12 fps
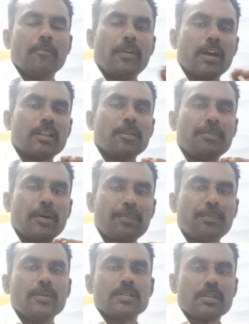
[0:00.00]
for the
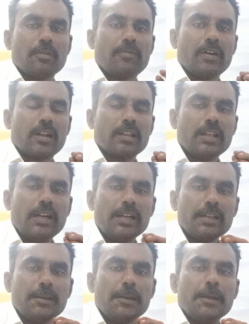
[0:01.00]
purpose for
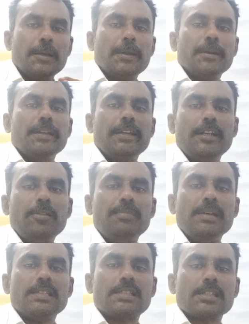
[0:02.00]
that need
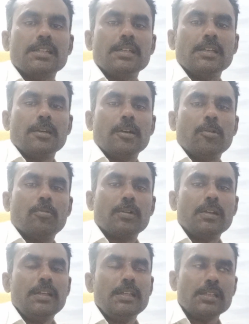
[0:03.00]
based
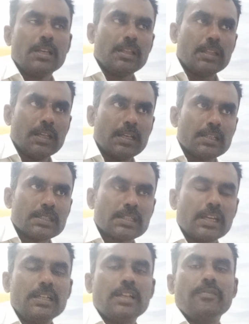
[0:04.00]
only the
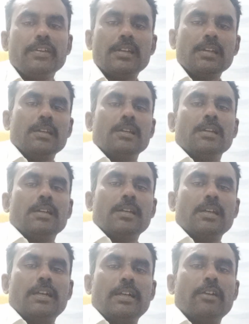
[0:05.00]
scientific
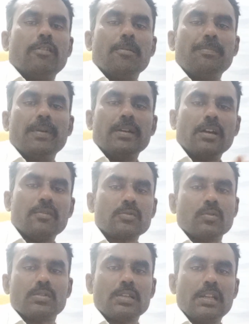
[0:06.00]
development of
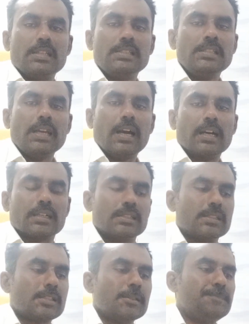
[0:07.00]
sociology
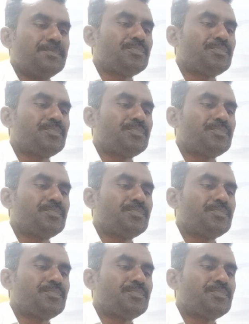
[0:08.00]
occurs.